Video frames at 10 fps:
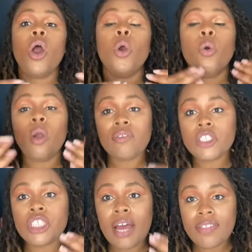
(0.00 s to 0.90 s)
Whoever
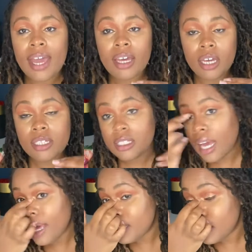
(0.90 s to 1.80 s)
shot that gun did
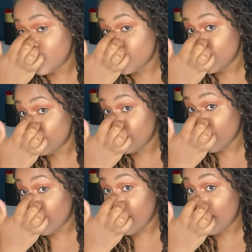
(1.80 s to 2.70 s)
not intend to shoot
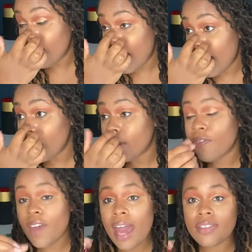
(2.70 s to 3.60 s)
her. And that the
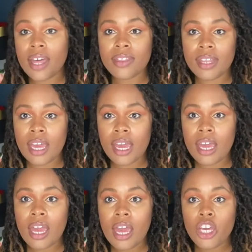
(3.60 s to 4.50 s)
fact that
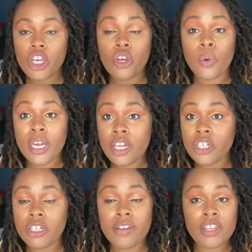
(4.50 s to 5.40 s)
they, you know, hit
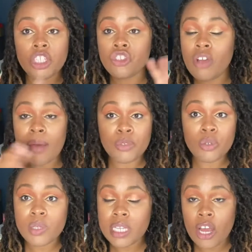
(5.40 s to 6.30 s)
her and then shrapnel
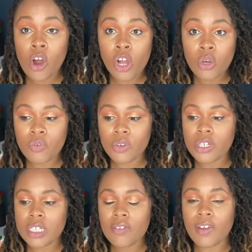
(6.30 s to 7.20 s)
was like all over and
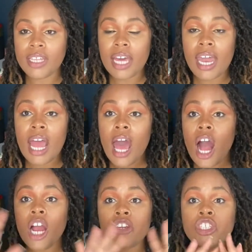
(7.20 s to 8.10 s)
stuff like that.
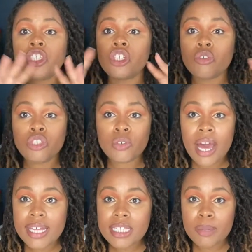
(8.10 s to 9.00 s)
I already showed you
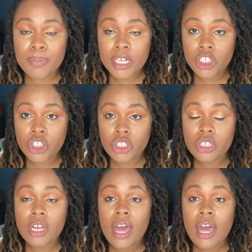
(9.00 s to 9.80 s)
guys the picture.